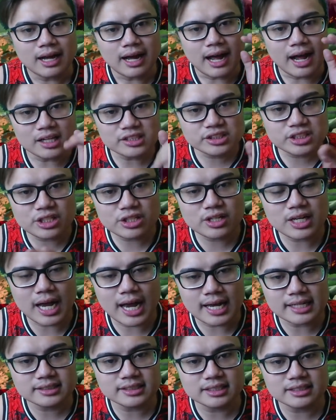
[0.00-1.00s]
I'll see you
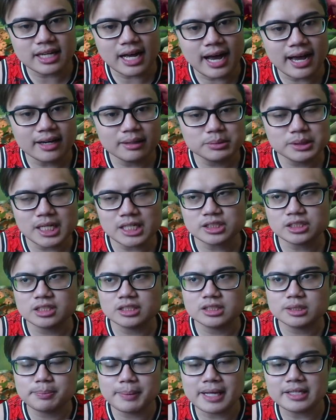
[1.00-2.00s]
guys in the item section,
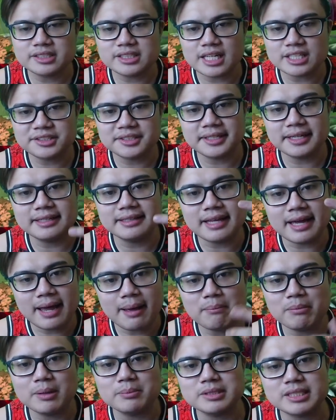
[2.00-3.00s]
spell section, and the
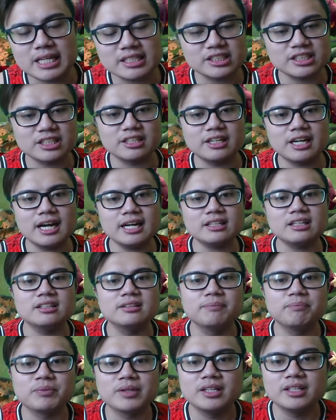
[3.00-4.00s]
emblem section, alright?
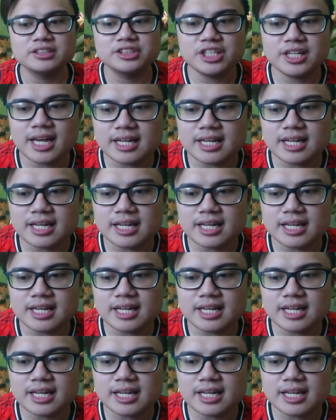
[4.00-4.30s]
See you